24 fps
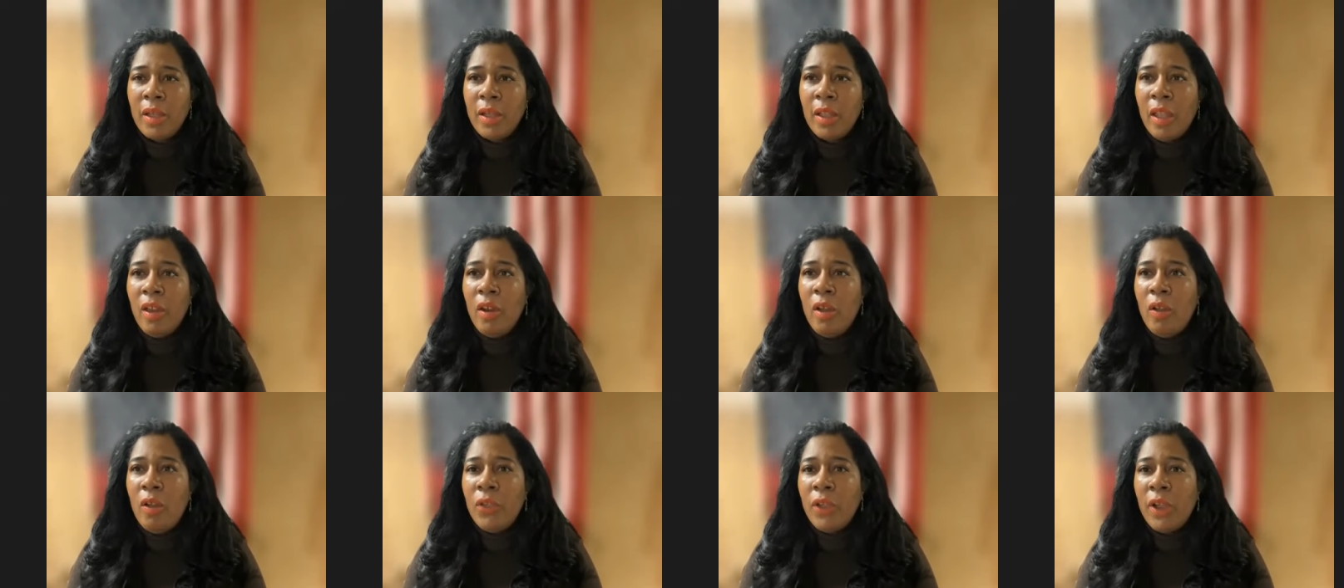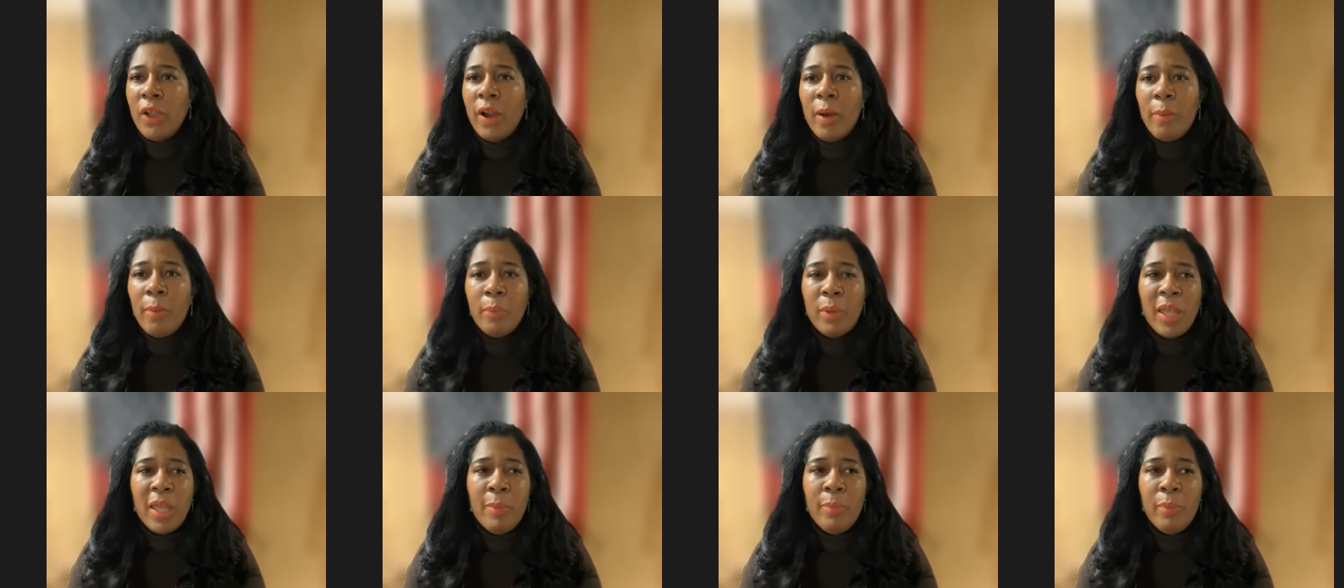You know, there are
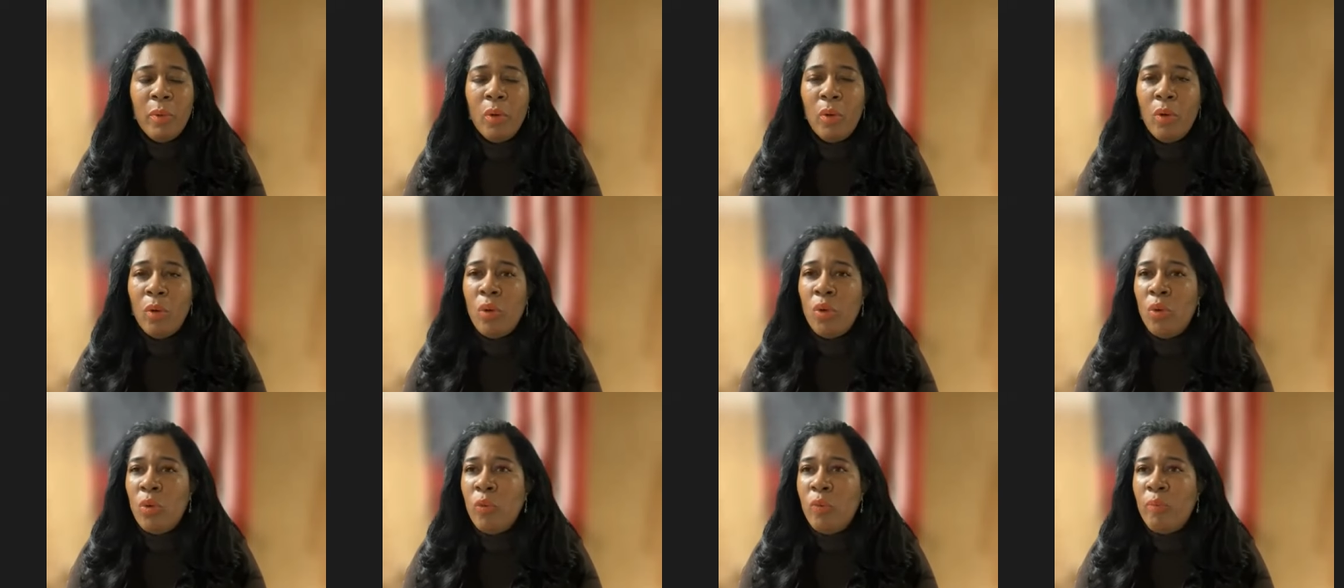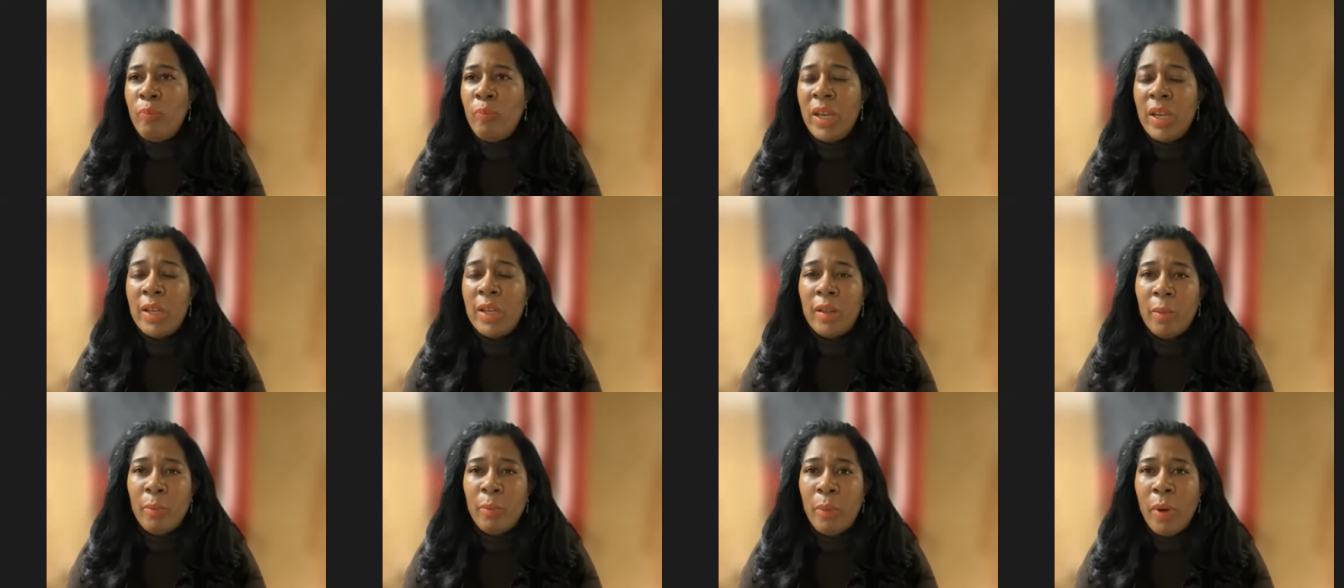people who've been
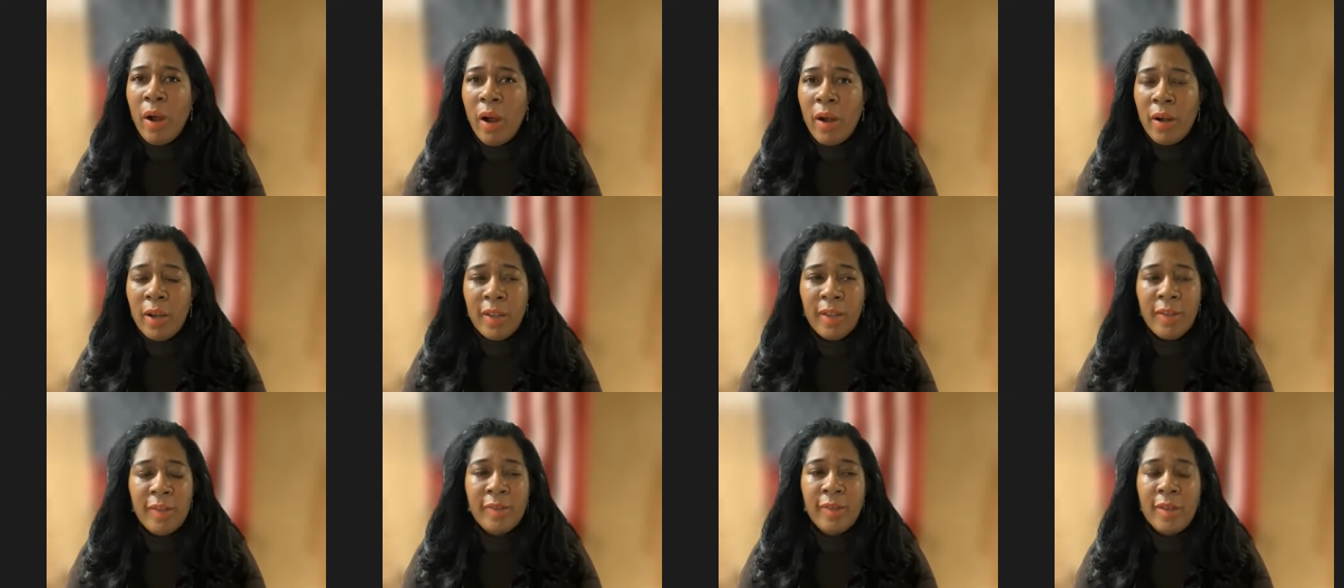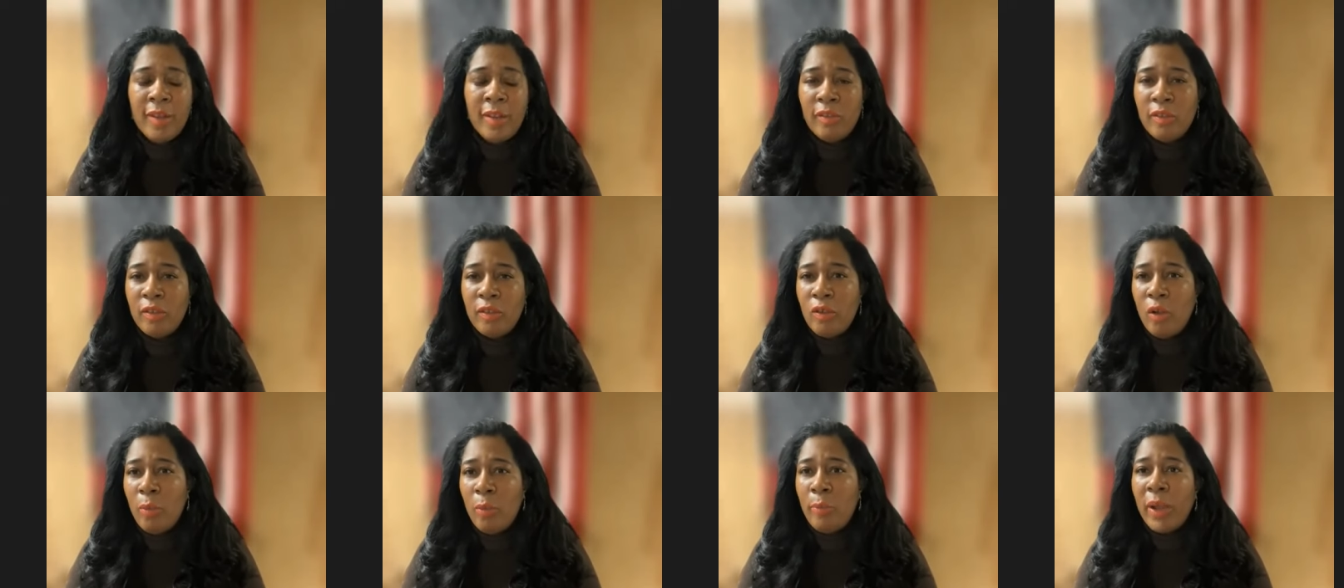in the party since,
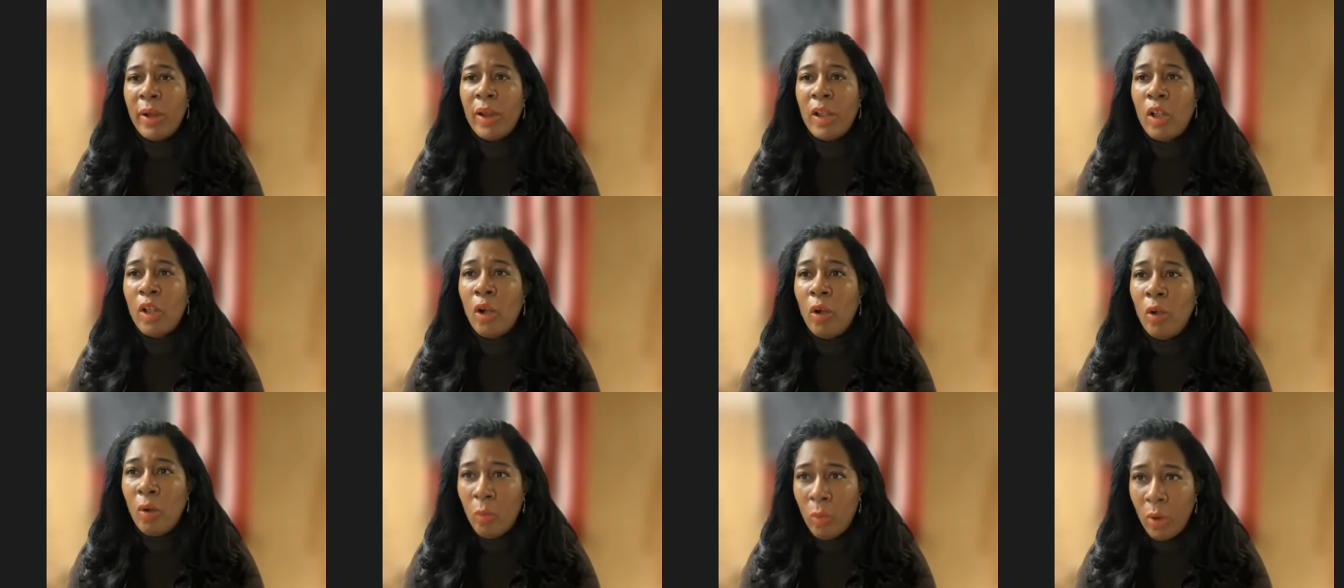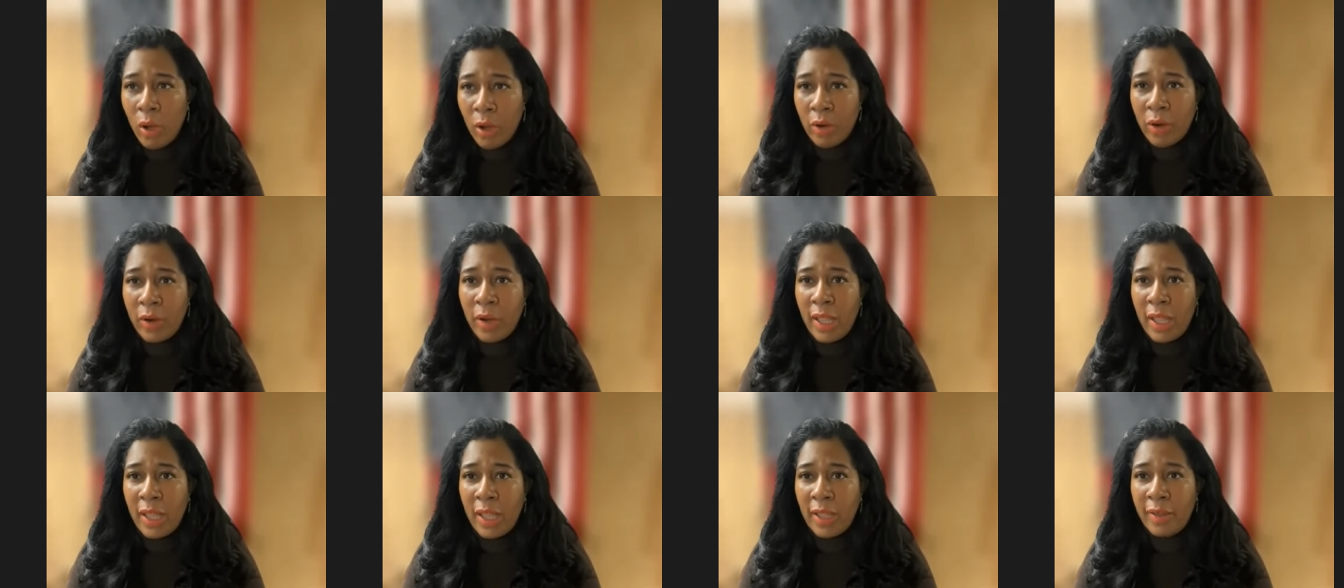you know, Barry
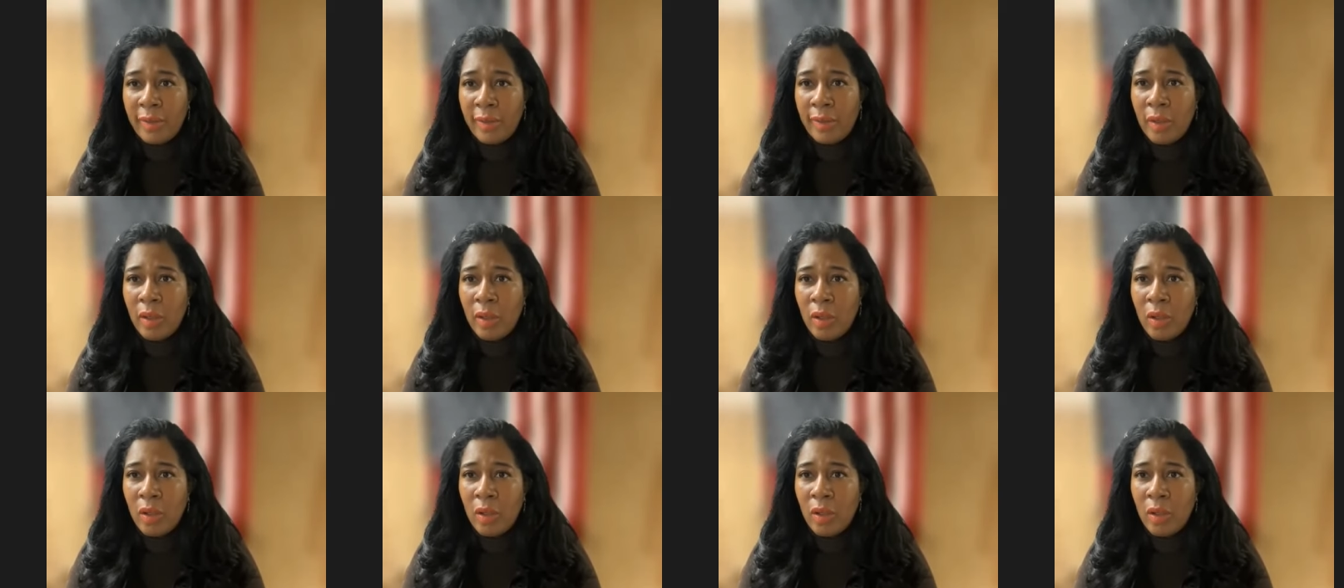Goldwater days,